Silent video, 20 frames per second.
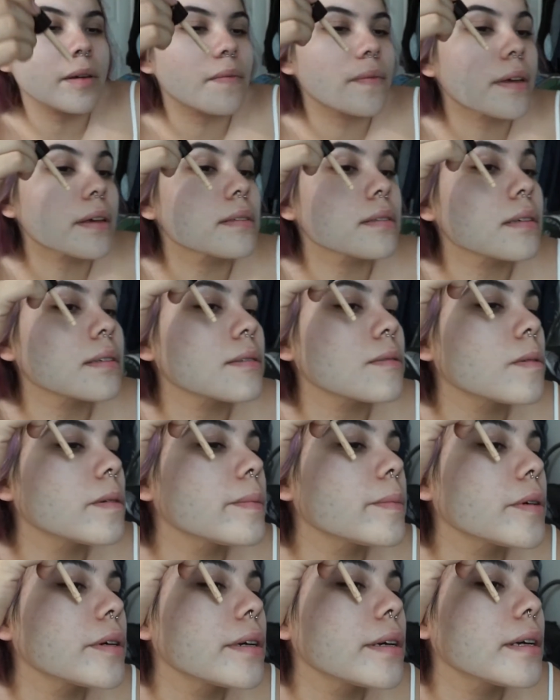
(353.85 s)
face because
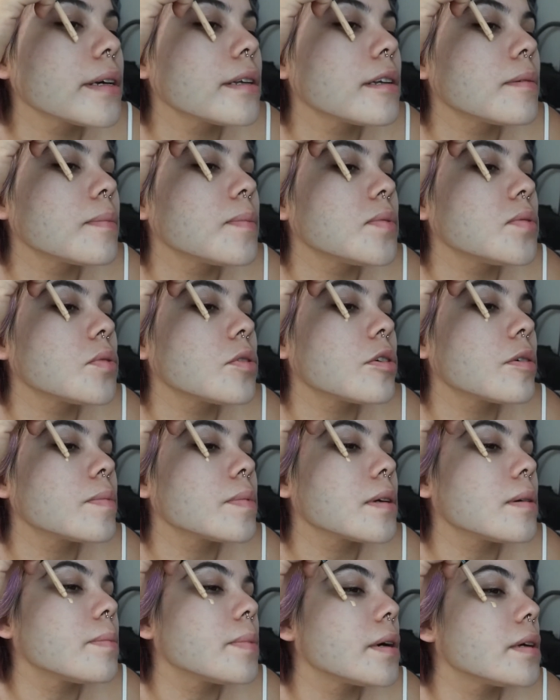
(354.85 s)
remember it absorbed
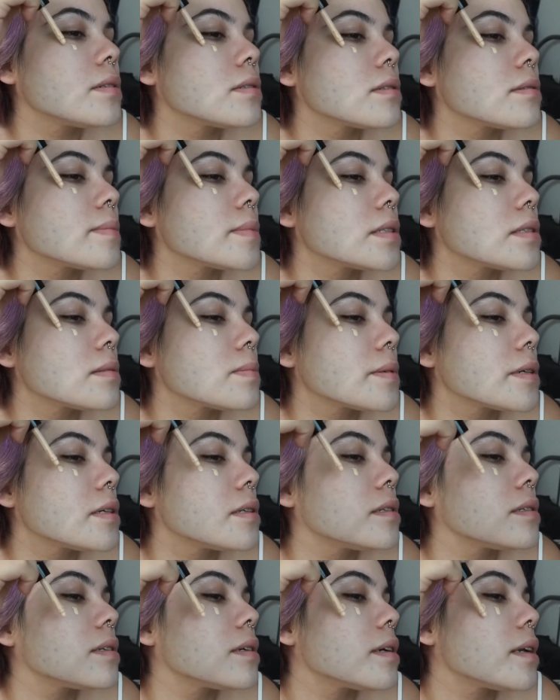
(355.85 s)
a bunch on my
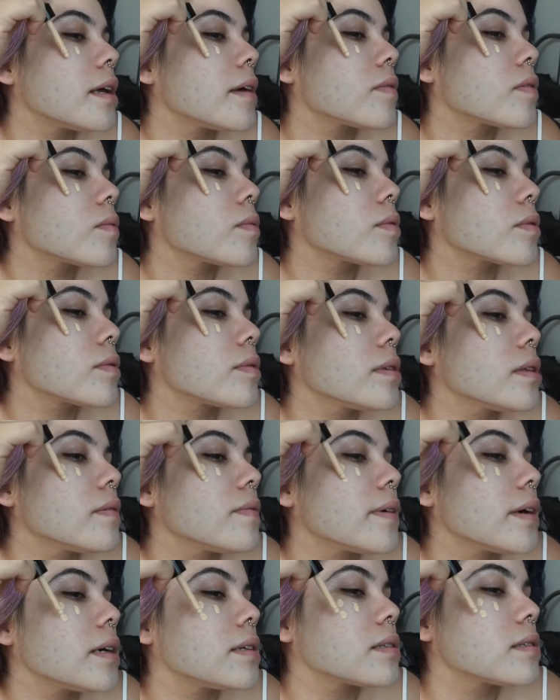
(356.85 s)
sponge. And I have to work really
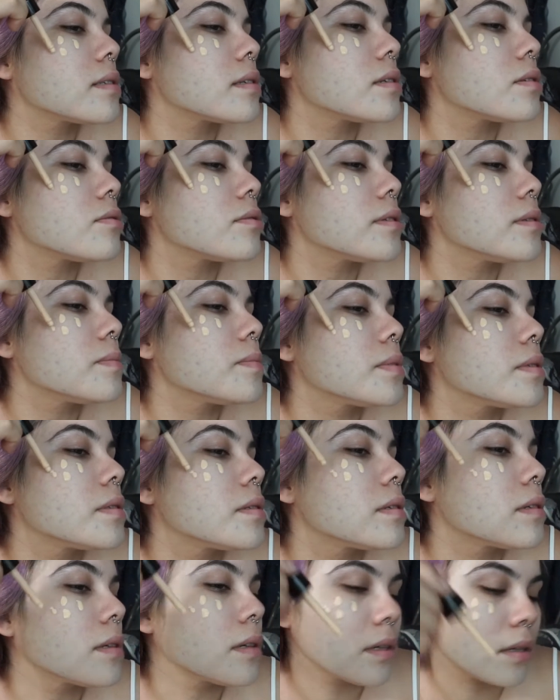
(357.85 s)
fast because it drips.
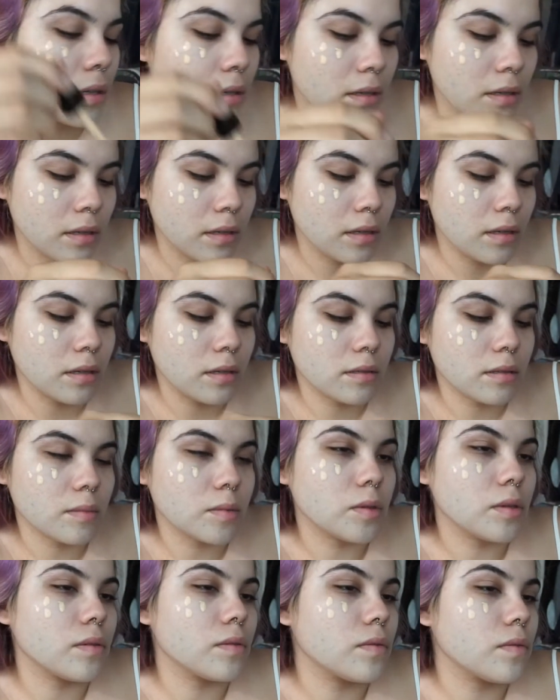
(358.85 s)
So I'm
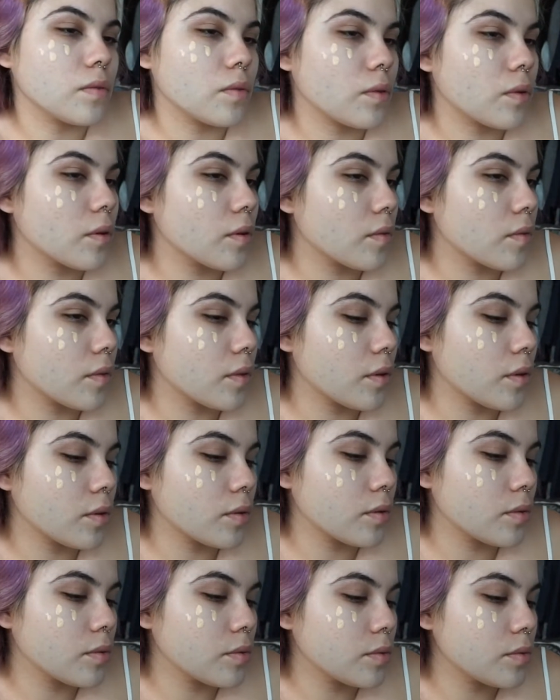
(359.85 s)
doing 4 of
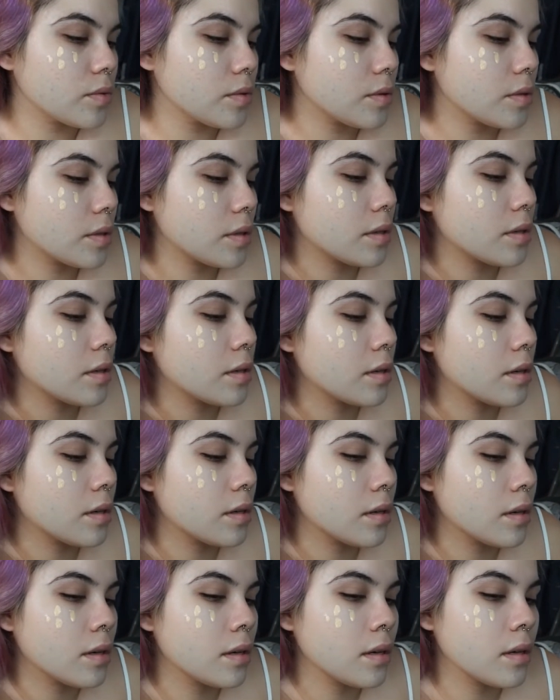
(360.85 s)
those.
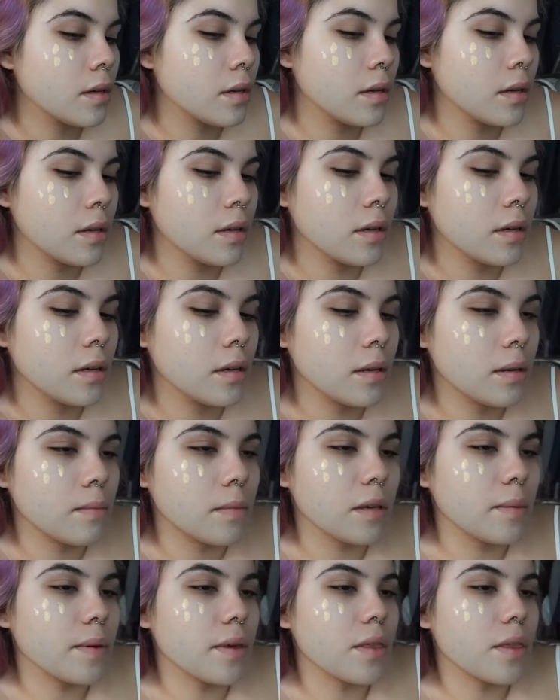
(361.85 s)
Maybe